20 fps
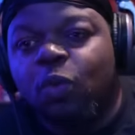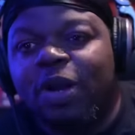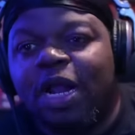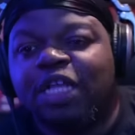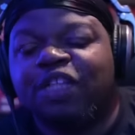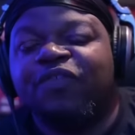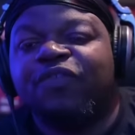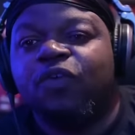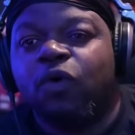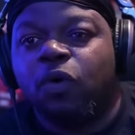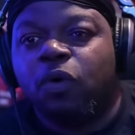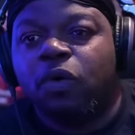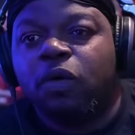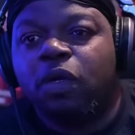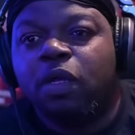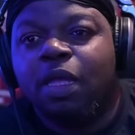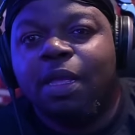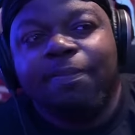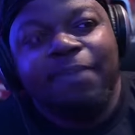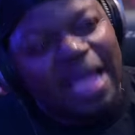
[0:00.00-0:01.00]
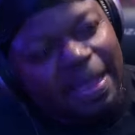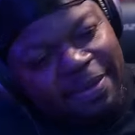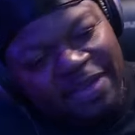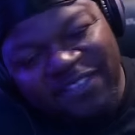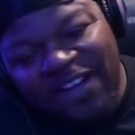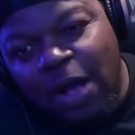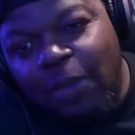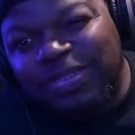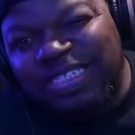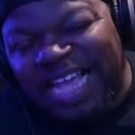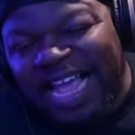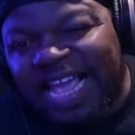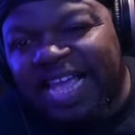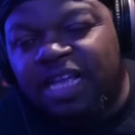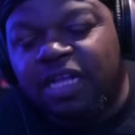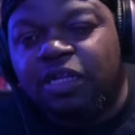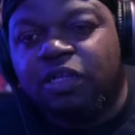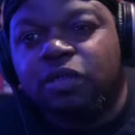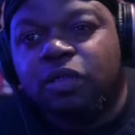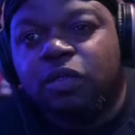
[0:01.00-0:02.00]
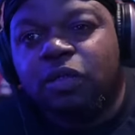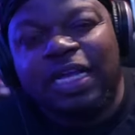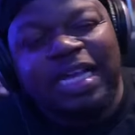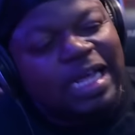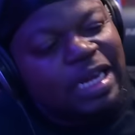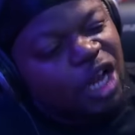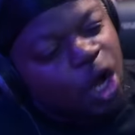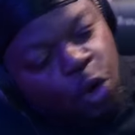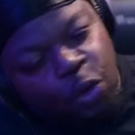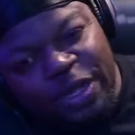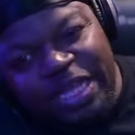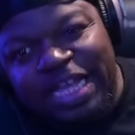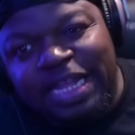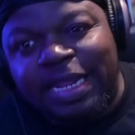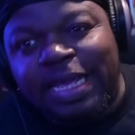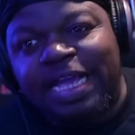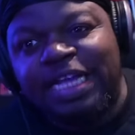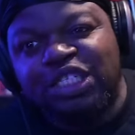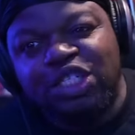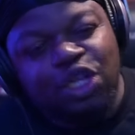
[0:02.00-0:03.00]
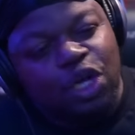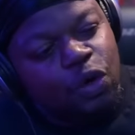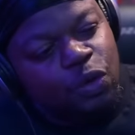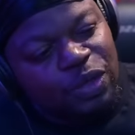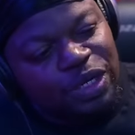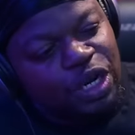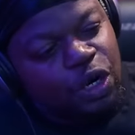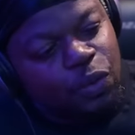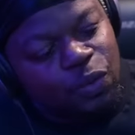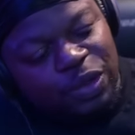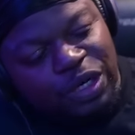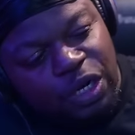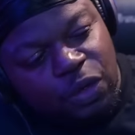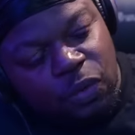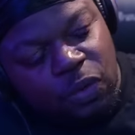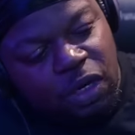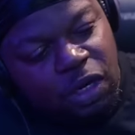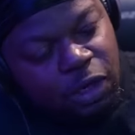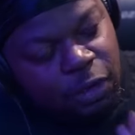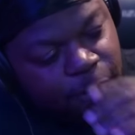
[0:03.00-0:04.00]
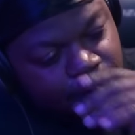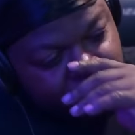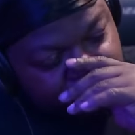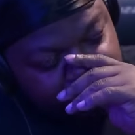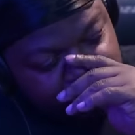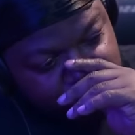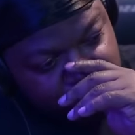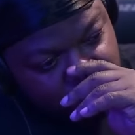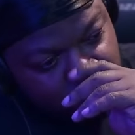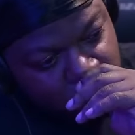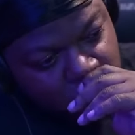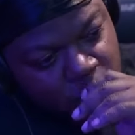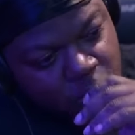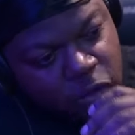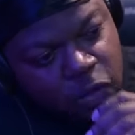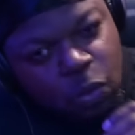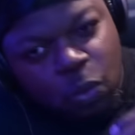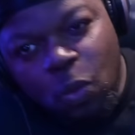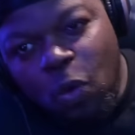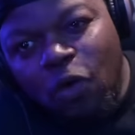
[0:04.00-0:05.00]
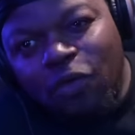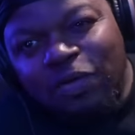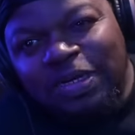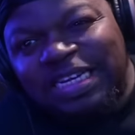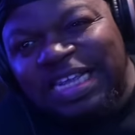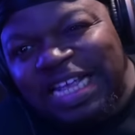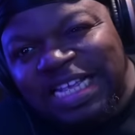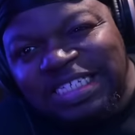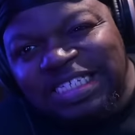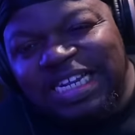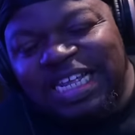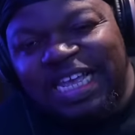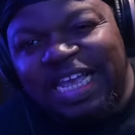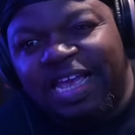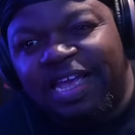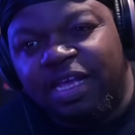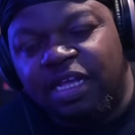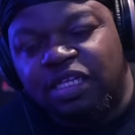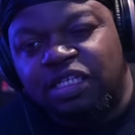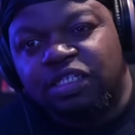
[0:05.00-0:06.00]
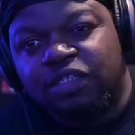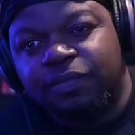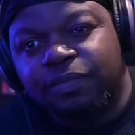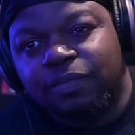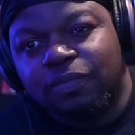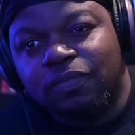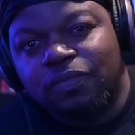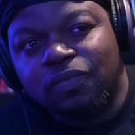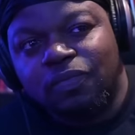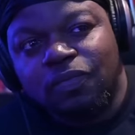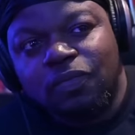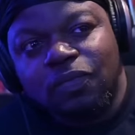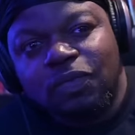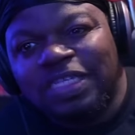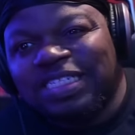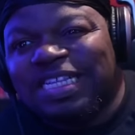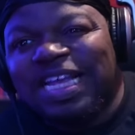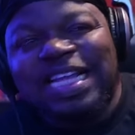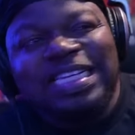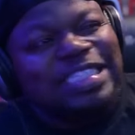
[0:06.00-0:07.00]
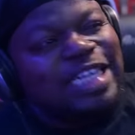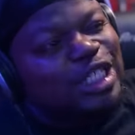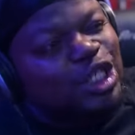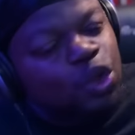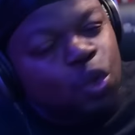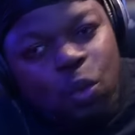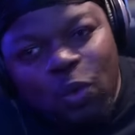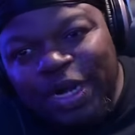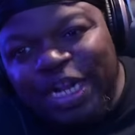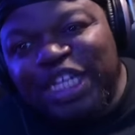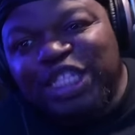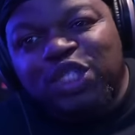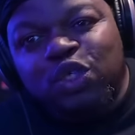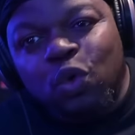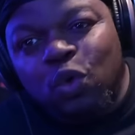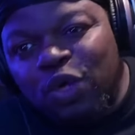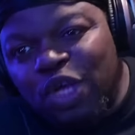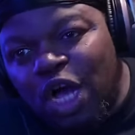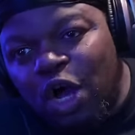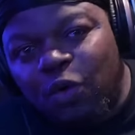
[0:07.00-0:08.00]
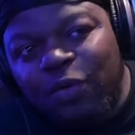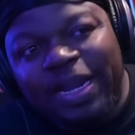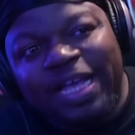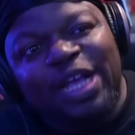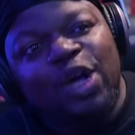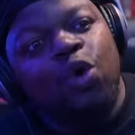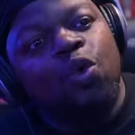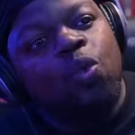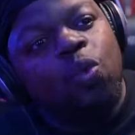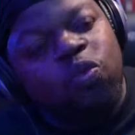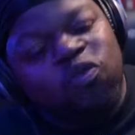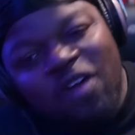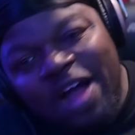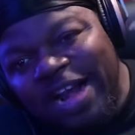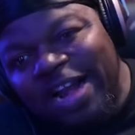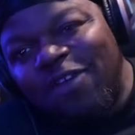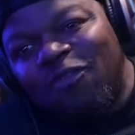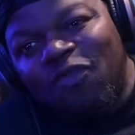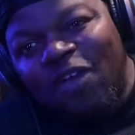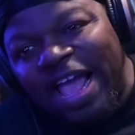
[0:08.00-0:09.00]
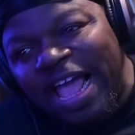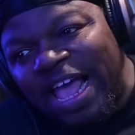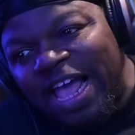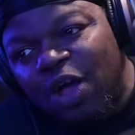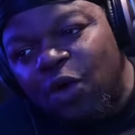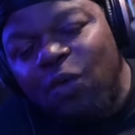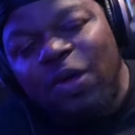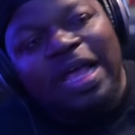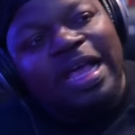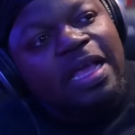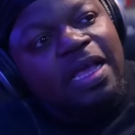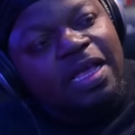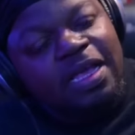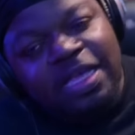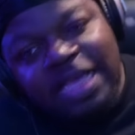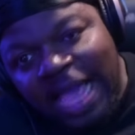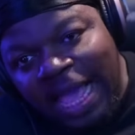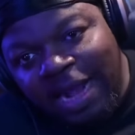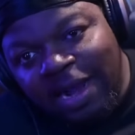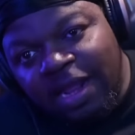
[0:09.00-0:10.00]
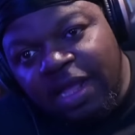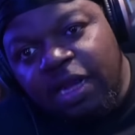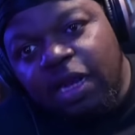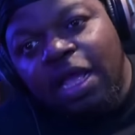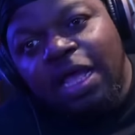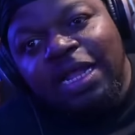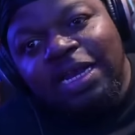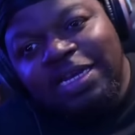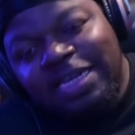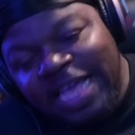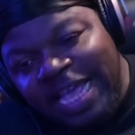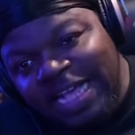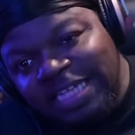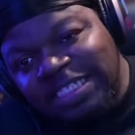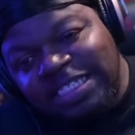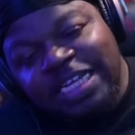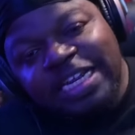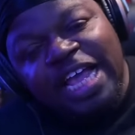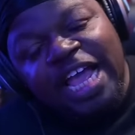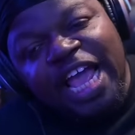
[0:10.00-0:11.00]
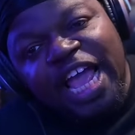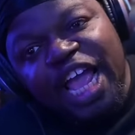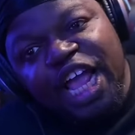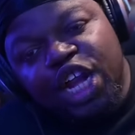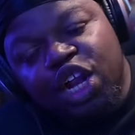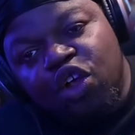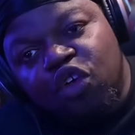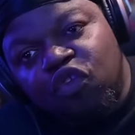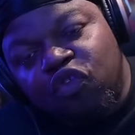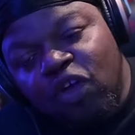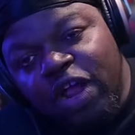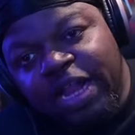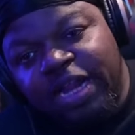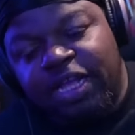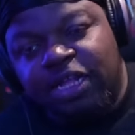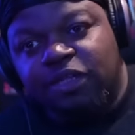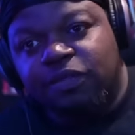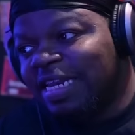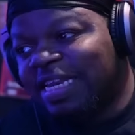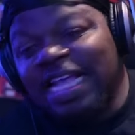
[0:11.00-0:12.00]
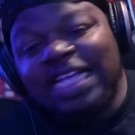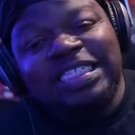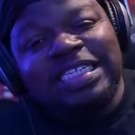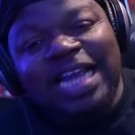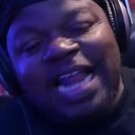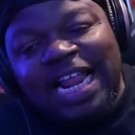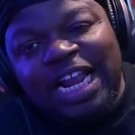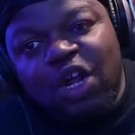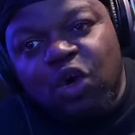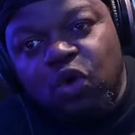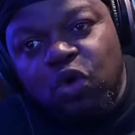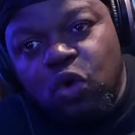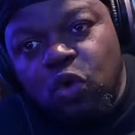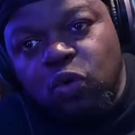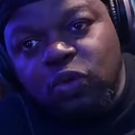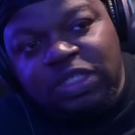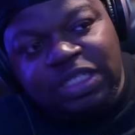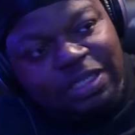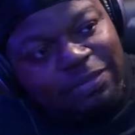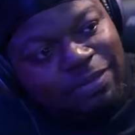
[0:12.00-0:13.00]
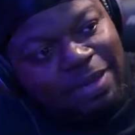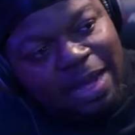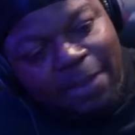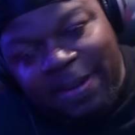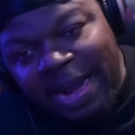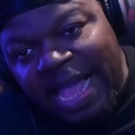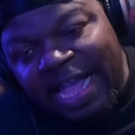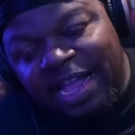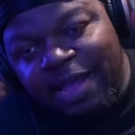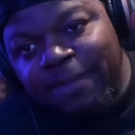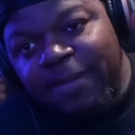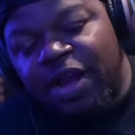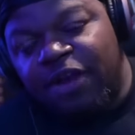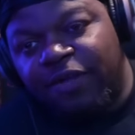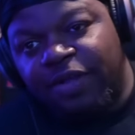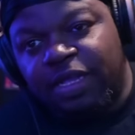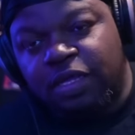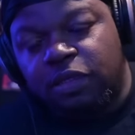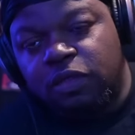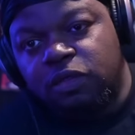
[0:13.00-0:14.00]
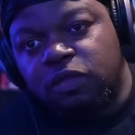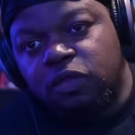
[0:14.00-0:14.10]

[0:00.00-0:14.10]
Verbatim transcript: When I was four, maybe if I was eight, Nickelodeon age. You know, we know, we know. Um, Walt Disney age. This nigga's a 22 year old nigga who run around yelling, dancing, and grinning. Dancing like little Uzi, a black American.